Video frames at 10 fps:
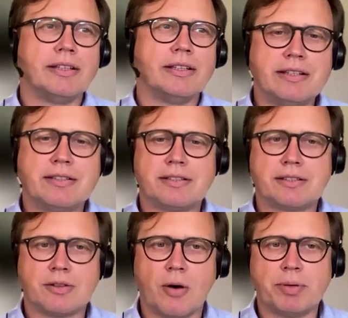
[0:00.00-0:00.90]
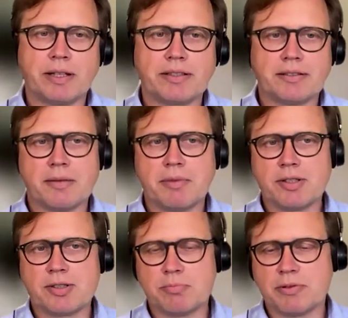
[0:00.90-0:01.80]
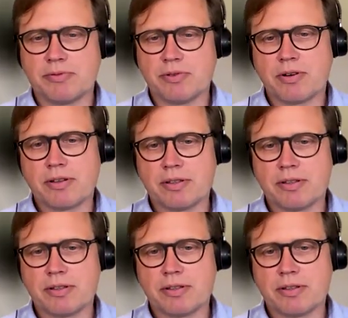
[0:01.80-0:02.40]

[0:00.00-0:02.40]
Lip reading: these topics I mentioned before.